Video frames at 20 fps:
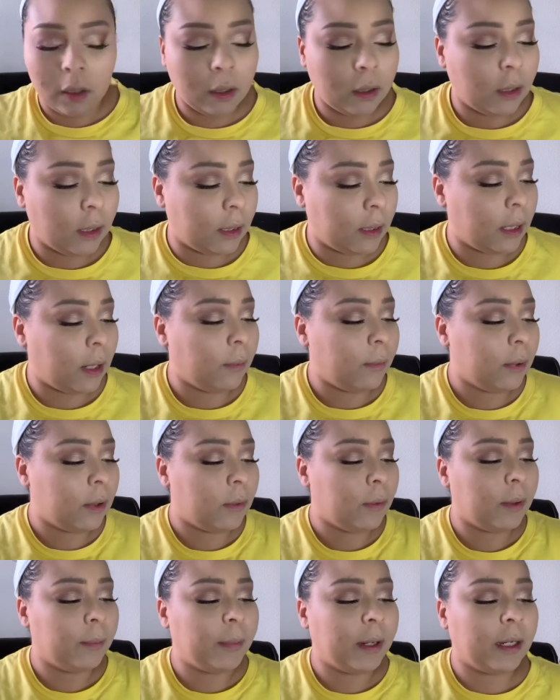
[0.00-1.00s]
Okay, now we're
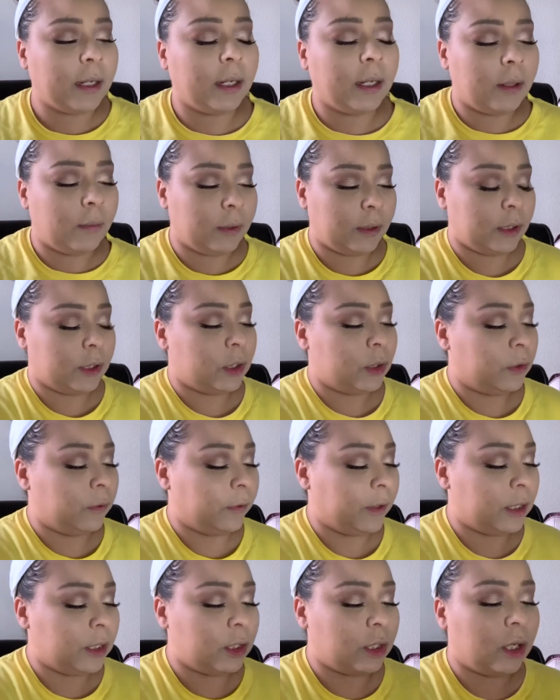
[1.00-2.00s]
going back in with the Too
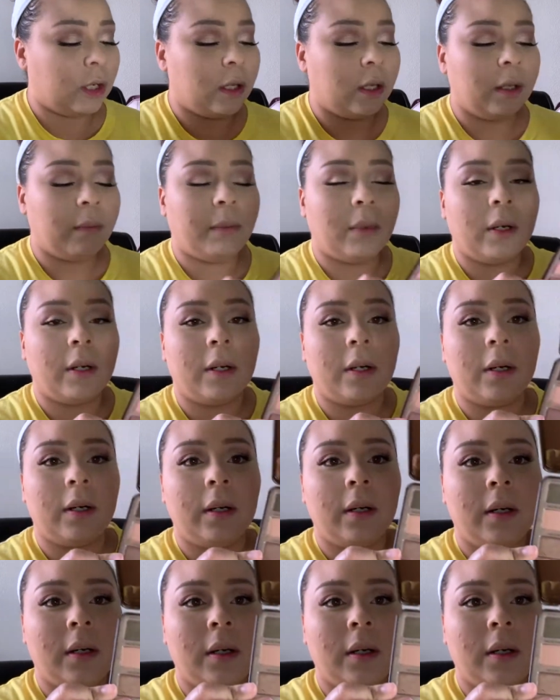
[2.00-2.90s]
Faced Chocolate Bar